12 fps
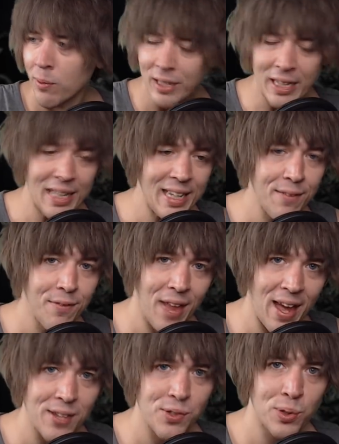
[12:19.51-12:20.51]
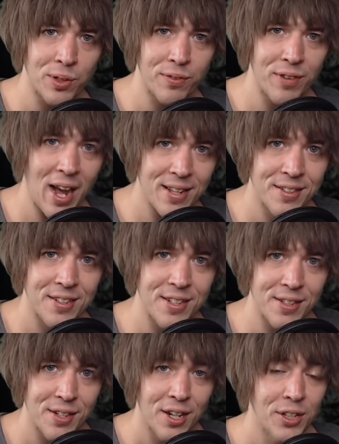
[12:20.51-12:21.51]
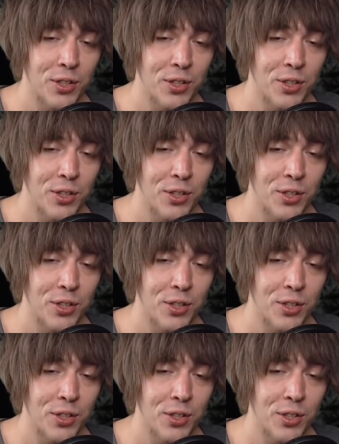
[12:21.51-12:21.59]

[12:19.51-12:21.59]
We'll leave that sort of nonsense